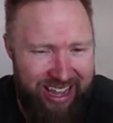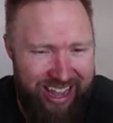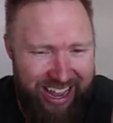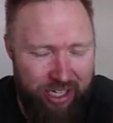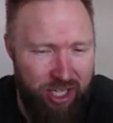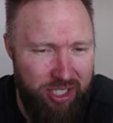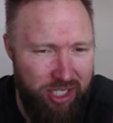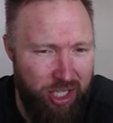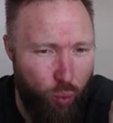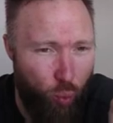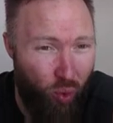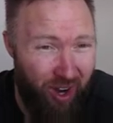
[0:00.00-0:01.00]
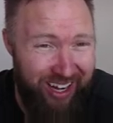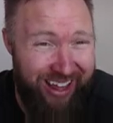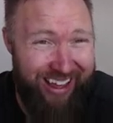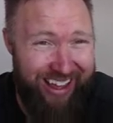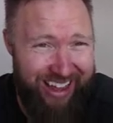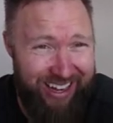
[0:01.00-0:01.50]
in just this one
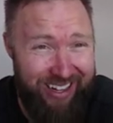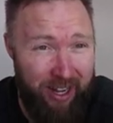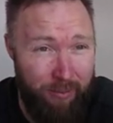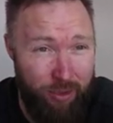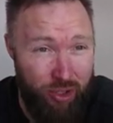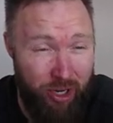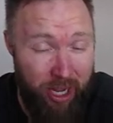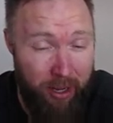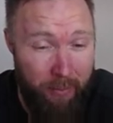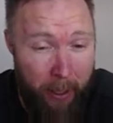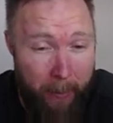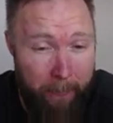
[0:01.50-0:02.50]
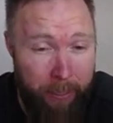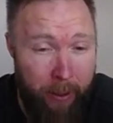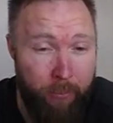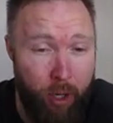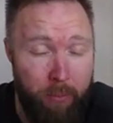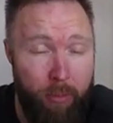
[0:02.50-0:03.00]
income stream
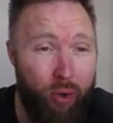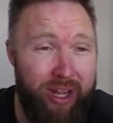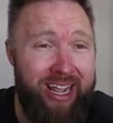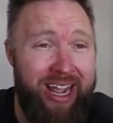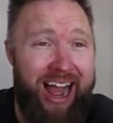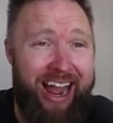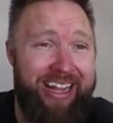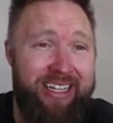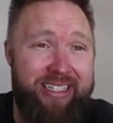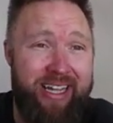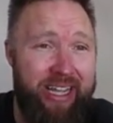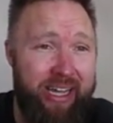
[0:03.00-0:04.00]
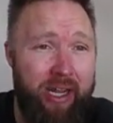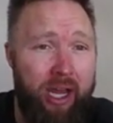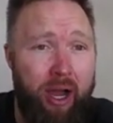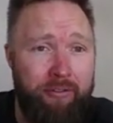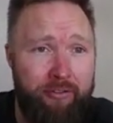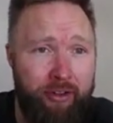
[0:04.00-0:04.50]
promoting high ticket
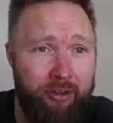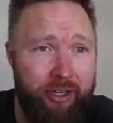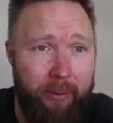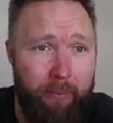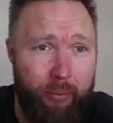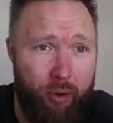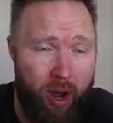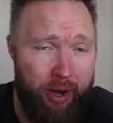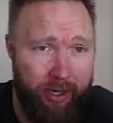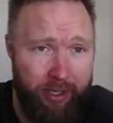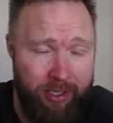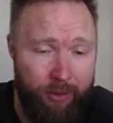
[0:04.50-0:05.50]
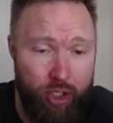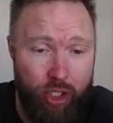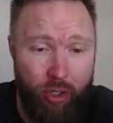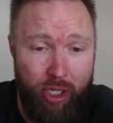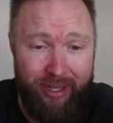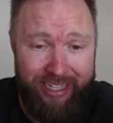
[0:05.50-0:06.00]
affiliate products. I'm going to show
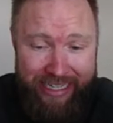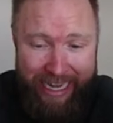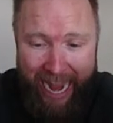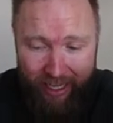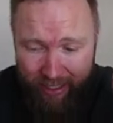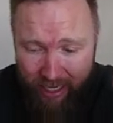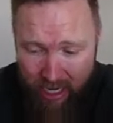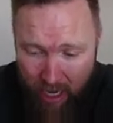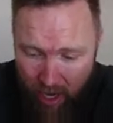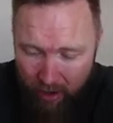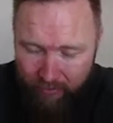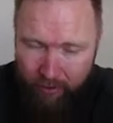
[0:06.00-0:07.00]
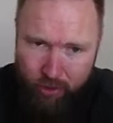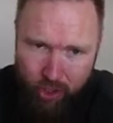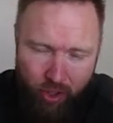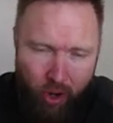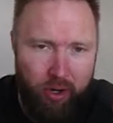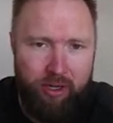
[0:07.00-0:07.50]
you exactly from
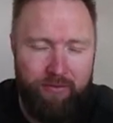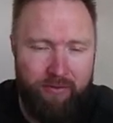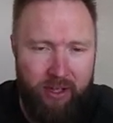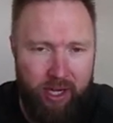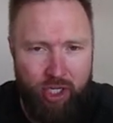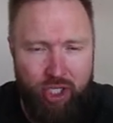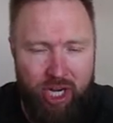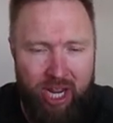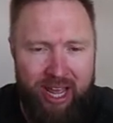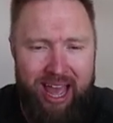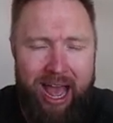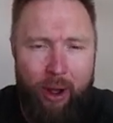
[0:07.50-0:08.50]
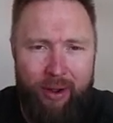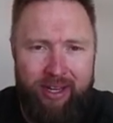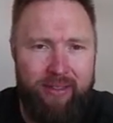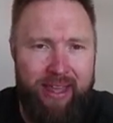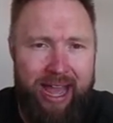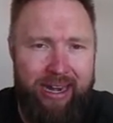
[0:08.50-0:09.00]
start to finish how I
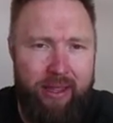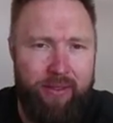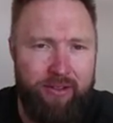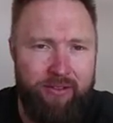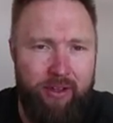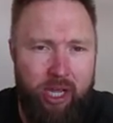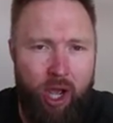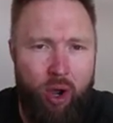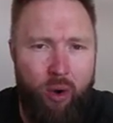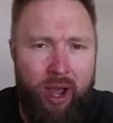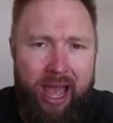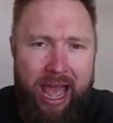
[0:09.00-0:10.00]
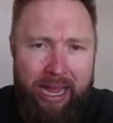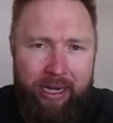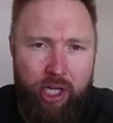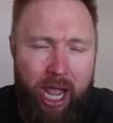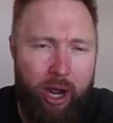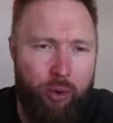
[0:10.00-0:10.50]
did that in this video and
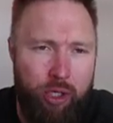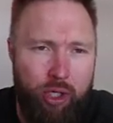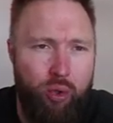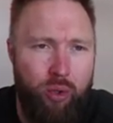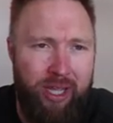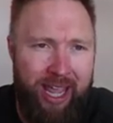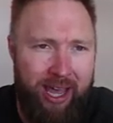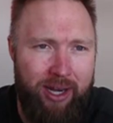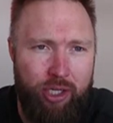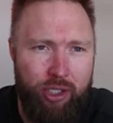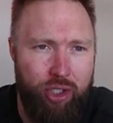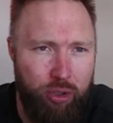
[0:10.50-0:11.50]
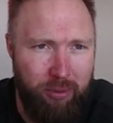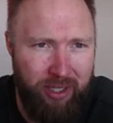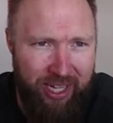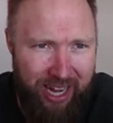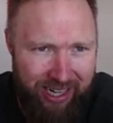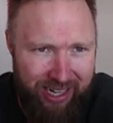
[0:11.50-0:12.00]
how you can
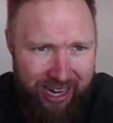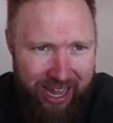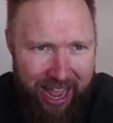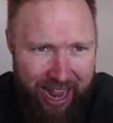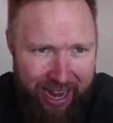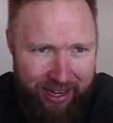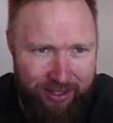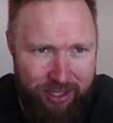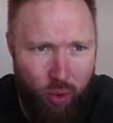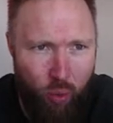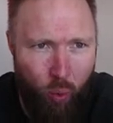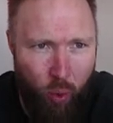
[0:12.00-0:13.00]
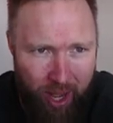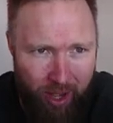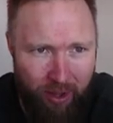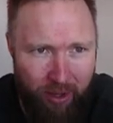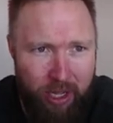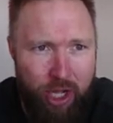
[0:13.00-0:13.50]
duplicate it as
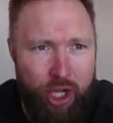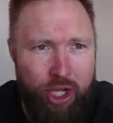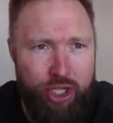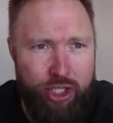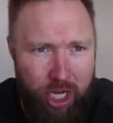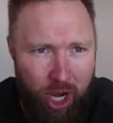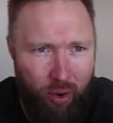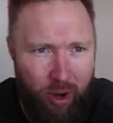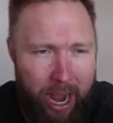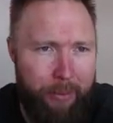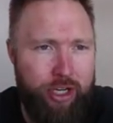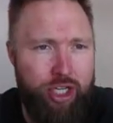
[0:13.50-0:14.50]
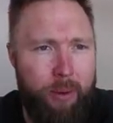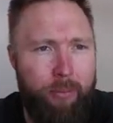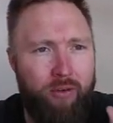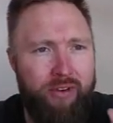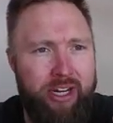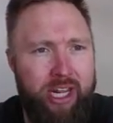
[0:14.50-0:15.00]
well. So I'm going to jump
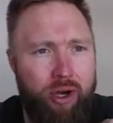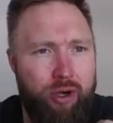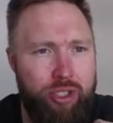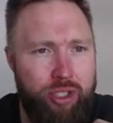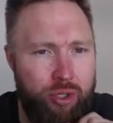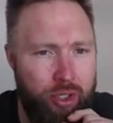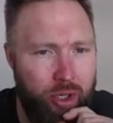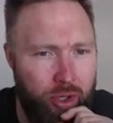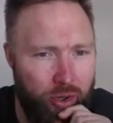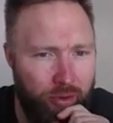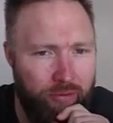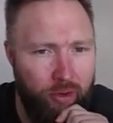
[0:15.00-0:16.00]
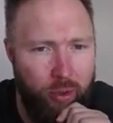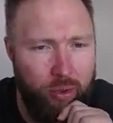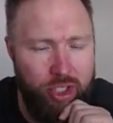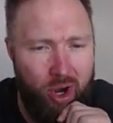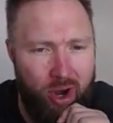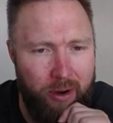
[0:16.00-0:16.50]
over here to the good old flow
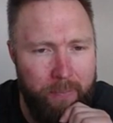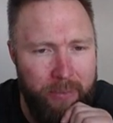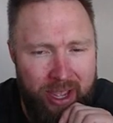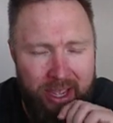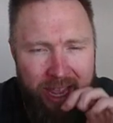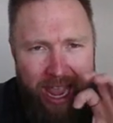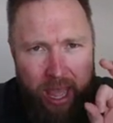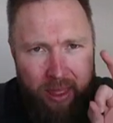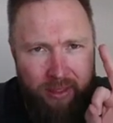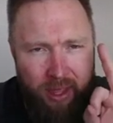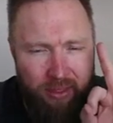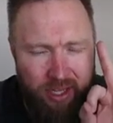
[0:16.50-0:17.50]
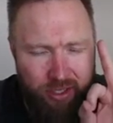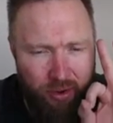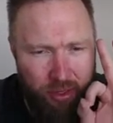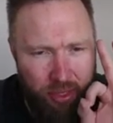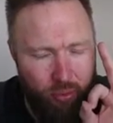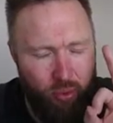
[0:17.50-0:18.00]
chart. And these are
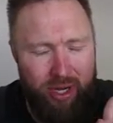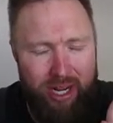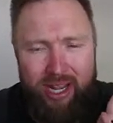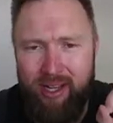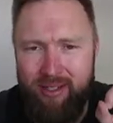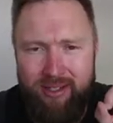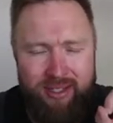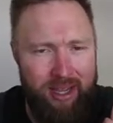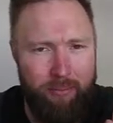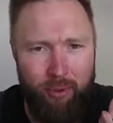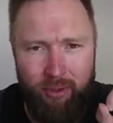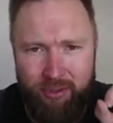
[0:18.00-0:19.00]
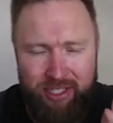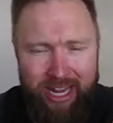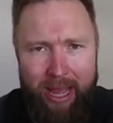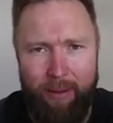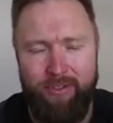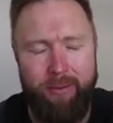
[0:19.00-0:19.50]
three simple
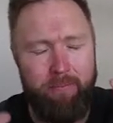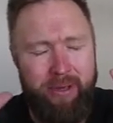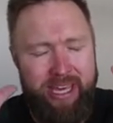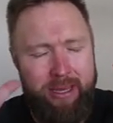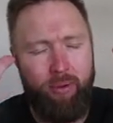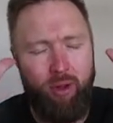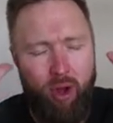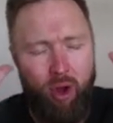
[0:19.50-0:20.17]
steps, and people